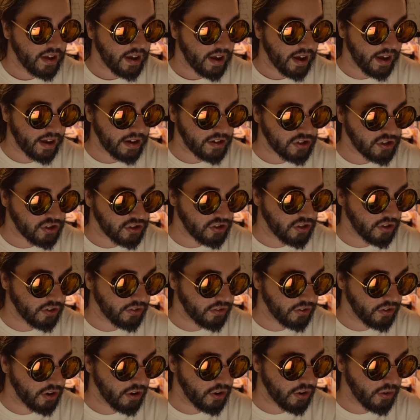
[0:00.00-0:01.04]
I just
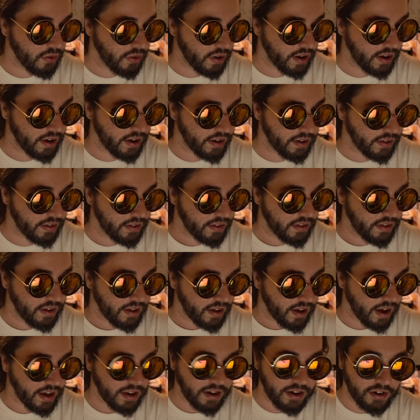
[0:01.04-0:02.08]
don't know.
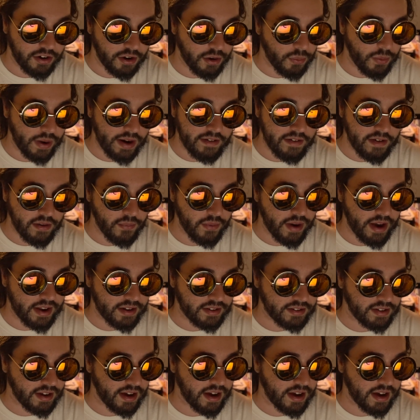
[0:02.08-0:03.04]
I don't know where it went.